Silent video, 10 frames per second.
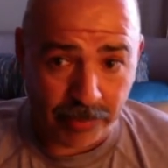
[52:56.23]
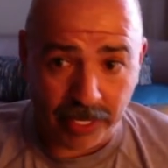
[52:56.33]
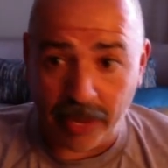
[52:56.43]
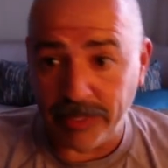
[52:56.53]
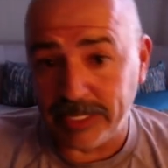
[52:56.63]

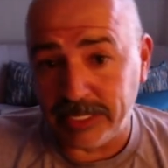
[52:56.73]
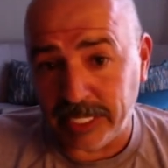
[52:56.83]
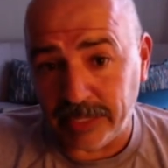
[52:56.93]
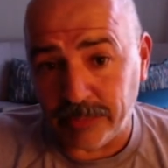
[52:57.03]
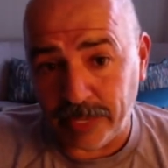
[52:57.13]
going to
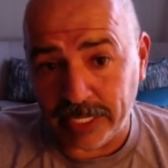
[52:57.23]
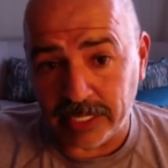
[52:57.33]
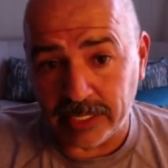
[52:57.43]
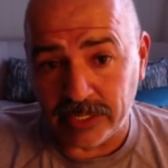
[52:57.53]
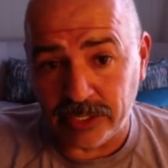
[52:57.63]
see if we
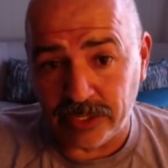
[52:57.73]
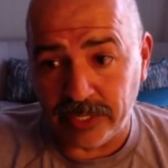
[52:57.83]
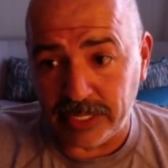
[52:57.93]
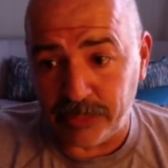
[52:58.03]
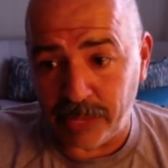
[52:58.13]
can do
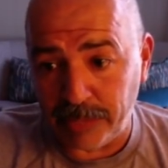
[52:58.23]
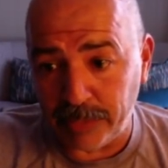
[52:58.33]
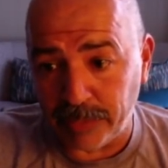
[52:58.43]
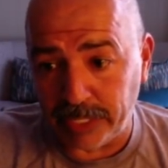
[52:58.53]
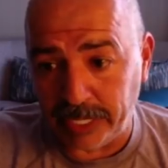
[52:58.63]
this maybe
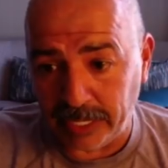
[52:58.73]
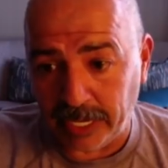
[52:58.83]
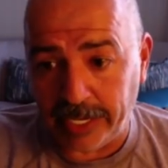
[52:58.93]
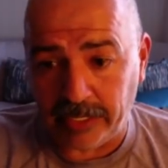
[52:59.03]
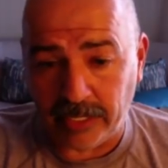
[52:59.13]
Monday
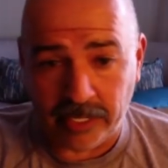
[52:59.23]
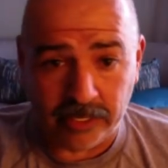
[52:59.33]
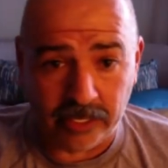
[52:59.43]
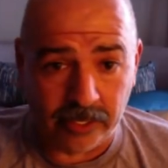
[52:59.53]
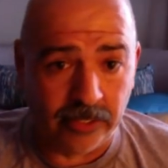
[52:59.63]
night on
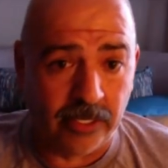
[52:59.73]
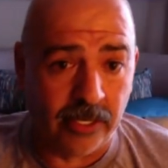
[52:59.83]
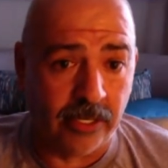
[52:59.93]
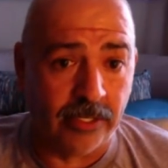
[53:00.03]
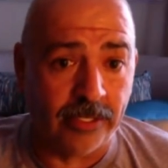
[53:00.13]

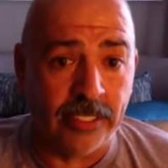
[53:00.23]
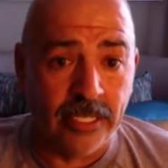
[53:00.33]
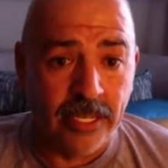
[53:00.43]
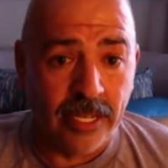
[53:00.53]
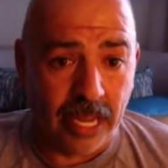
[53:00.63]
our
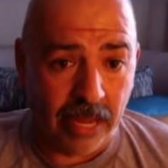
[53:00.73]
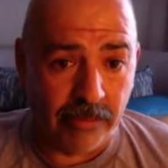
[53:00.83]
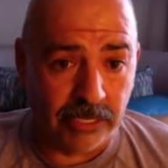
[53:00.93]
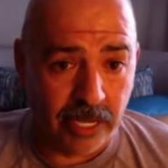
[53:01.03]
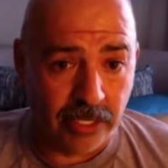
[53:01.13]

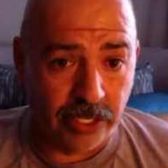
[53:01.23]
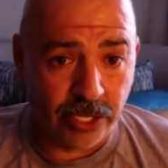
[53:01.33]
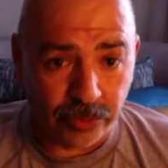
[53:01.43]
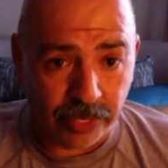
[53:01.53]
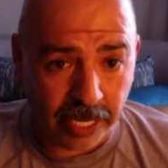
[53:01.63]
Amazon
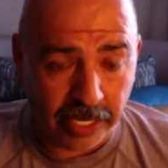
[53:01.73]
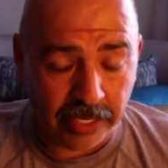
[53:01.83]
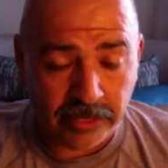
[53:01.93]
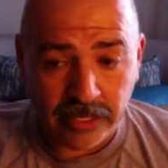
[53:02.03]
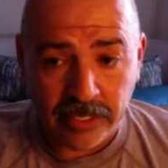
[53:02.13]
Q&A
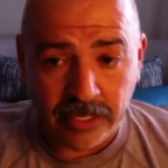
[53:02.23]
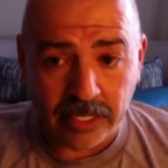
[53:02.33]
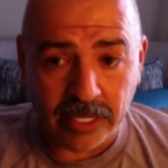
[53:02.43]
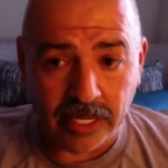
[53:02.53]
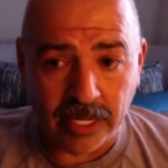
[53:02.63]

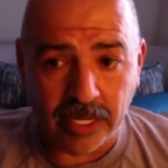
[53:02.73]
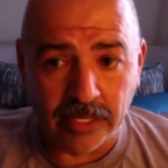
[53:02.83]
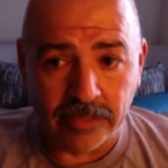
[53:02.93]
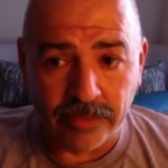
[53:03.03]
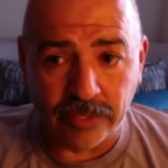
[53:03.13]

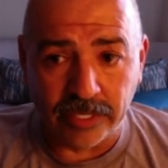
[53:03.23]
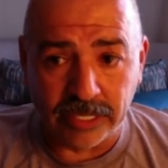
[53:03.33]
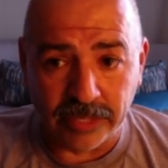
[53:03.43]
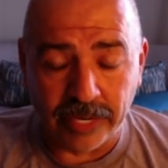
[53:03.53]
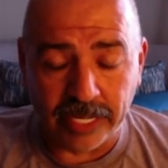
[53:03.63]
for
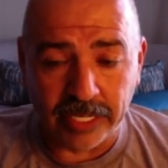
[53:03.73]
see if I can